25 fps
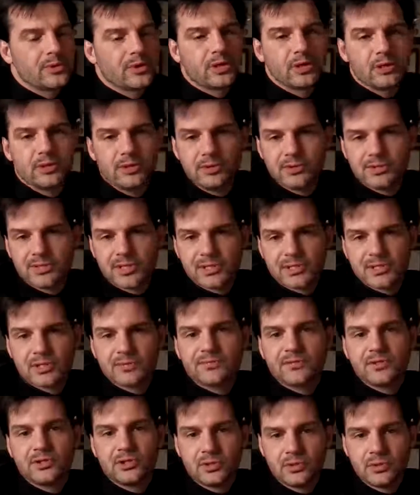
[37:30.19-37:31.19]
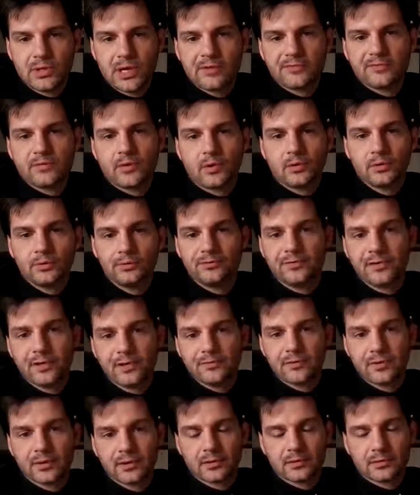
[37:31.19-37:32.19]
The good news is if you do have gold
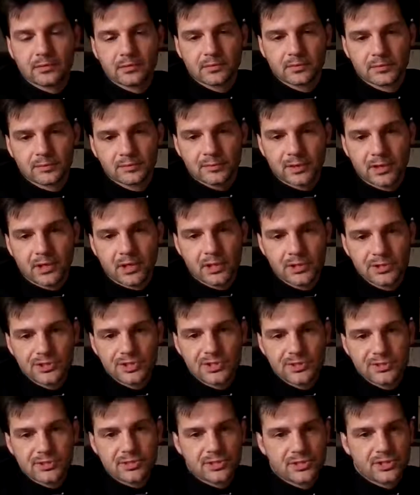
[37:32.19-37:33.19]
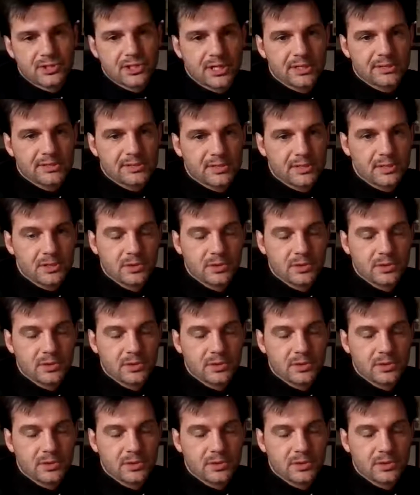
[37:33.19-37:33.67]
fever, call Jesus Jesse.